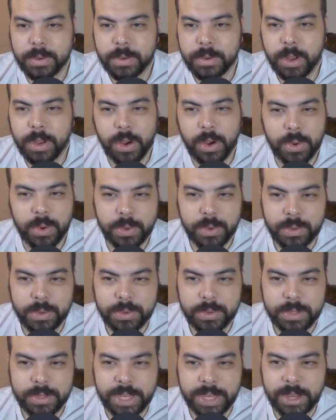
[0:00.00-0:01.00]
Oh,
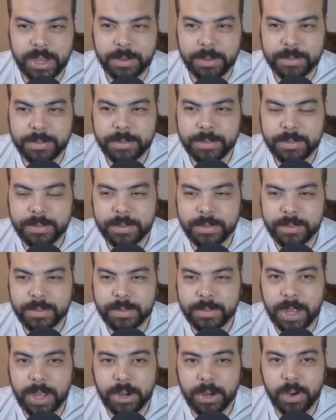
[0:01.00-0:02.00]
Sam.
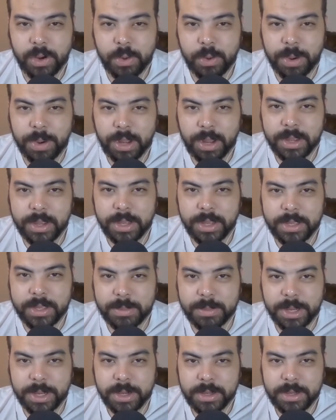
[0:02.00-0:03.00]
I don't know who Paula is,
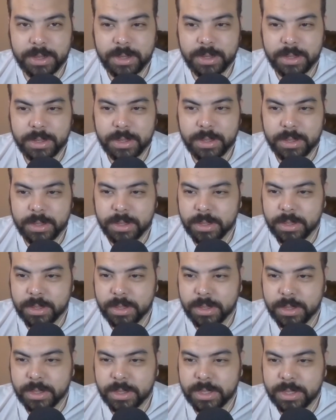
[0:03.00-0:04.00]
but
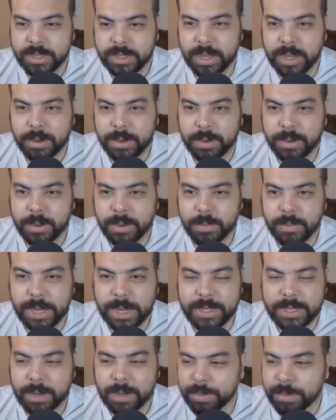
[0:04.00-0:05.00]
sounds like my
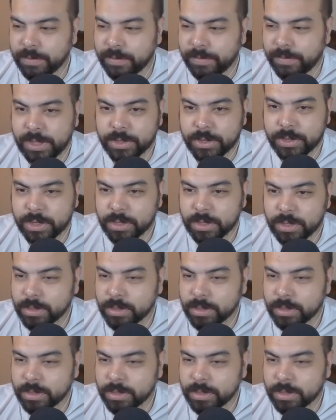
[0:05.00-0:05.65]
type of villager.